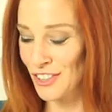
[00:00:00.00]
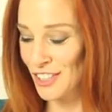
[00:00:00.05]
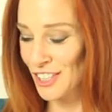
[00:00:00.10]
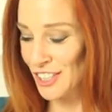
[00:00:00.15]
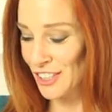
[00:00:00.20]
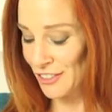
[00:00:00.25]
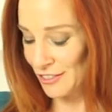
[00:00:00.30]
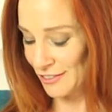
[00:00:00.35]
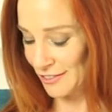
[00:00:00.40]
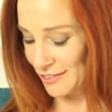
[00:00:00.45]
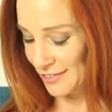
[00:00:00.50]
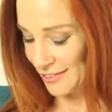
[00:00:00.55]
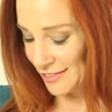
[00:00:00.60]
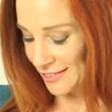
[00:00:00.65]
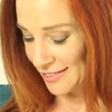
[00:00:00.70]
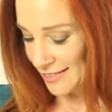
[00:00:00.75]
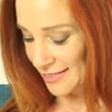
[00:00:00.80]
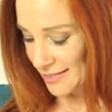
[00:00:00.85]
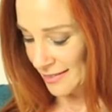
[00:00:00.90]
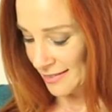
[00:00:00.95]
you.
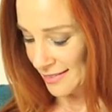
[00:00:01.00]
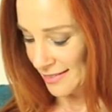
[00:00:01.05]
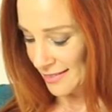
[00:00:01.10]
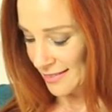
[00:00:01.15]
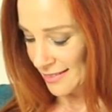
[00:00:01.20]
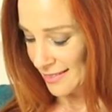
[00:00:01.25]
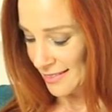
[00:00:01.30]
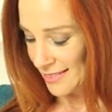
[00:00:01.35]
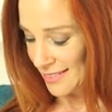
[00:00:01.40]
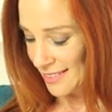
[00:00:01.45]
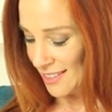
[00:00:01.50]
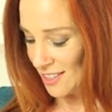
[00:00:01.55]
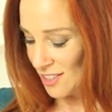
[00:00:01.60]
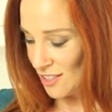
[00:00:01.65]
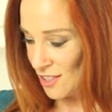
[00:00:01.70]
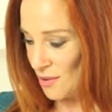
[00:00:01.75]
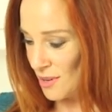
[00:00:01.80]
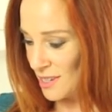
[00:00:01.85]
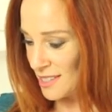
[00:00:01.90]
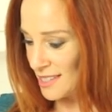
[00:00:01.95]

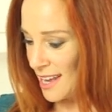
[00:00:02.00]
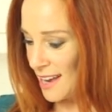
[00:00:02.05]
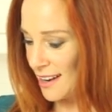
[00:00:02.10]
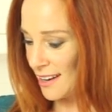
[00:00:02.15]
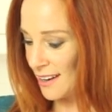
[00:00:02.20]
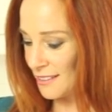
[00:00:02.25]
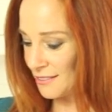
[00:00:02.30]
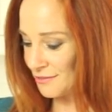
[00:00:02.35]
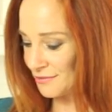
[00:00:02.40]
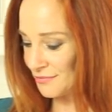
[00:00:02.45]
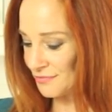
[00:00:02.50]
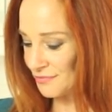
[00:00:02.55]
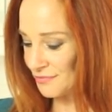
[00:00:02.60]
So exciting.